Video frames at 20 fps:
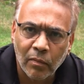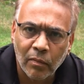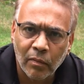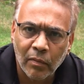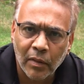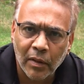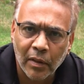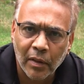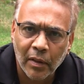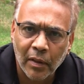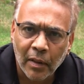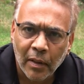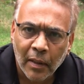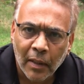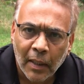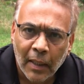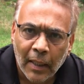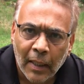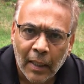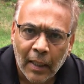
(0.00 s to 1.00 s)
We're
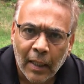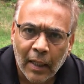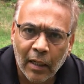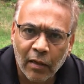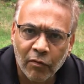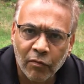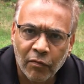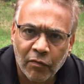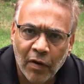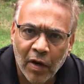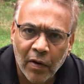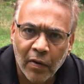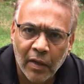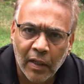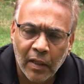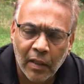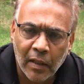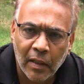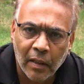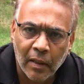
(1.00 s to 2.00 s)
in a
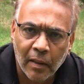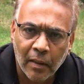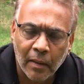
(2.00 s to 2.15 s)
very